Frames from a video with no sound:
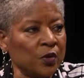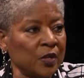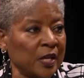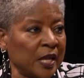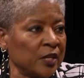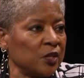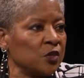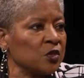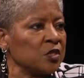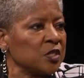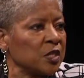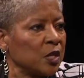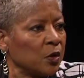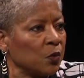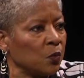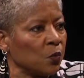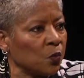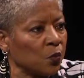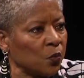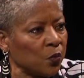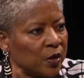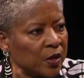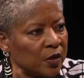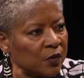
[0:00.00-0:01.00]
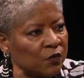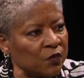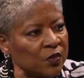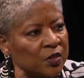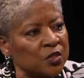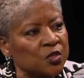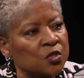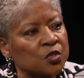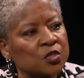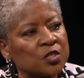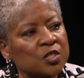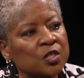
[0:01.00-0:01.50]
like you say,
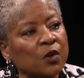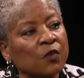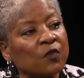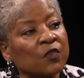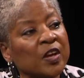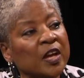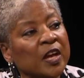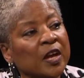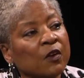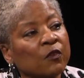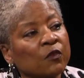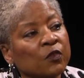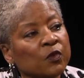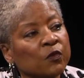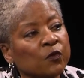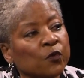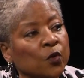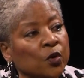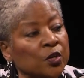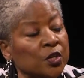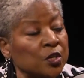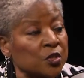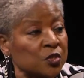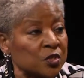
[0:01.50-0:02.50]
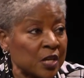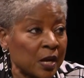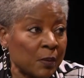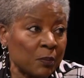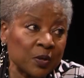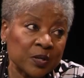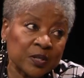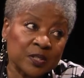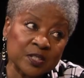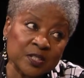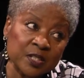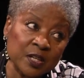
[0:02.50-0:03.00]
reinvent yourself every 4 years. I'm
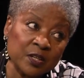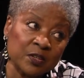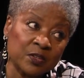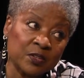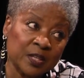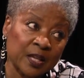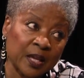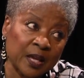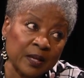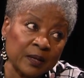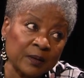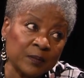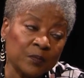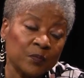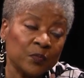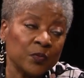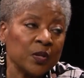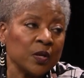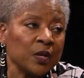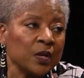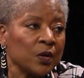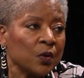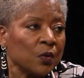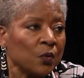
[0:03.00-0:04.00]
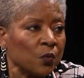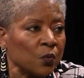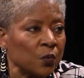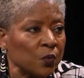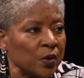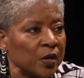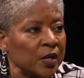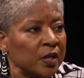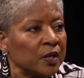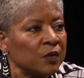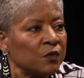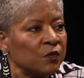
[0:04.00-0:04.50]
going to tell you that.
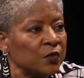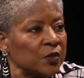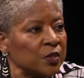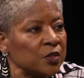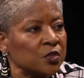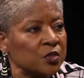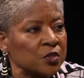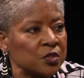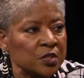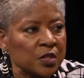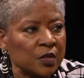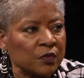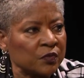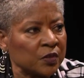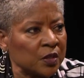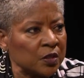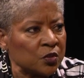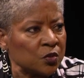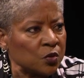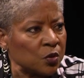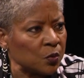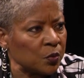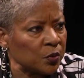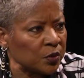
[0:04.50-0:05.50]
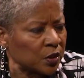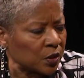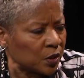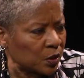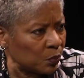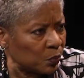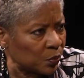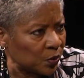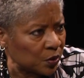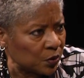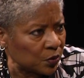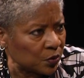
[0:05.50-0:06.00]
Reinvent yourself. They do it with the
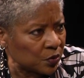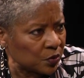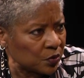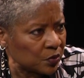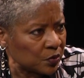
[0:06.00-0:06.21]
computers.